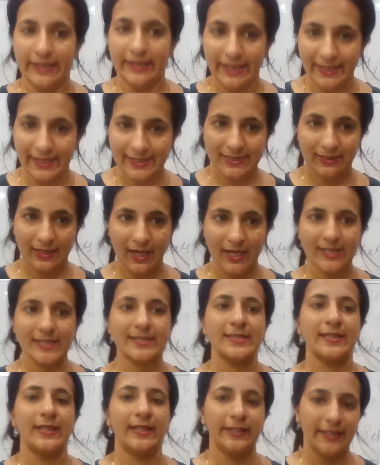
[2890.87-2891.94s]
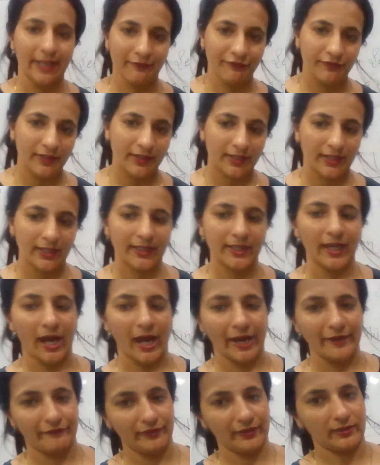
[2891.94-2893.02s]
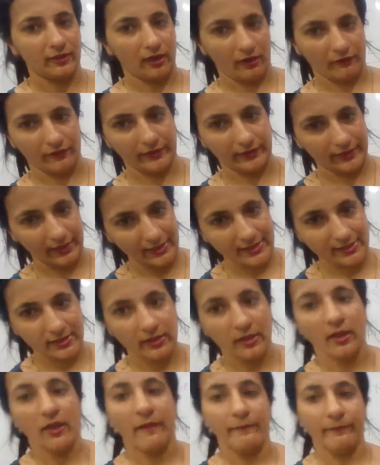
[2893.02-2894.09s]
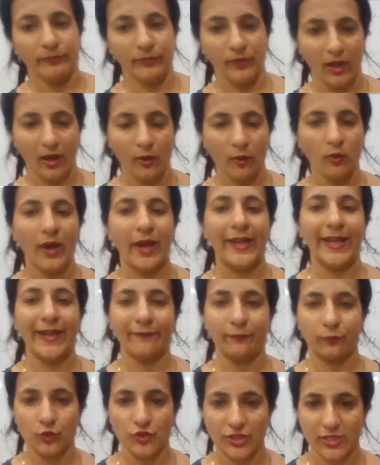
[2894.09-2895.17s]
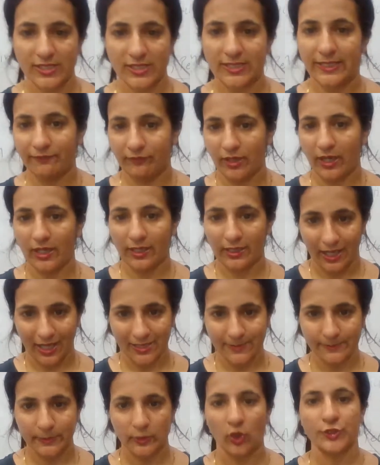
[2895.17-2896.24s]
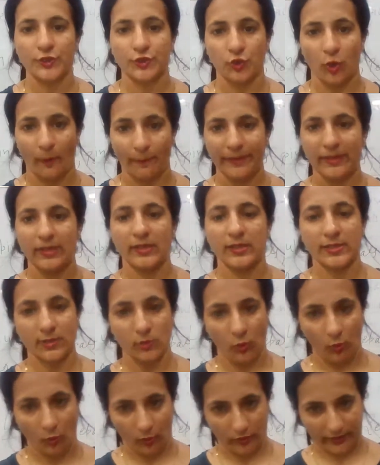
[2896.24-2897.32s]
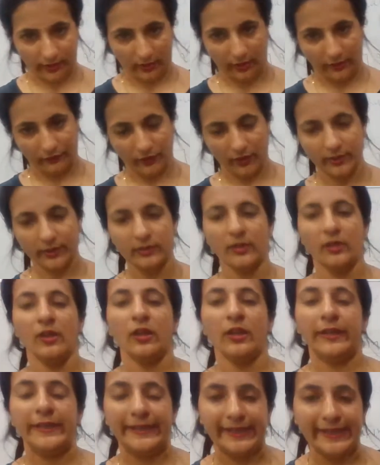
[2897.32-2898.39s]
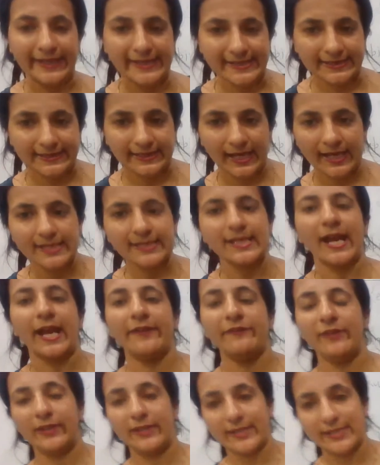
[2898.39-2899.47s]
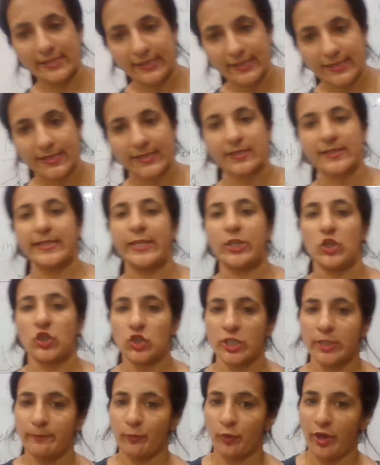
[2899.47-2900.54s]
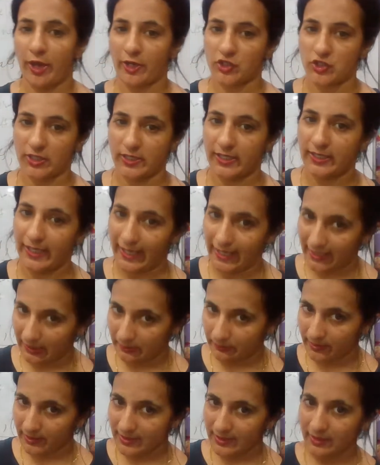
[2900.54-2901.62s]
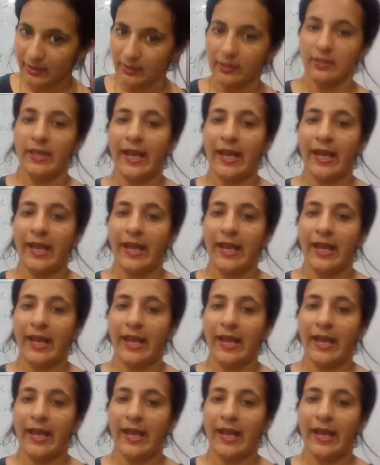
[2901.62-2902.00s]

Next class, definitely I will cover this. Now I have to just leave the class because topic is covered. Next class, I will discuss sexual reproduction in animal,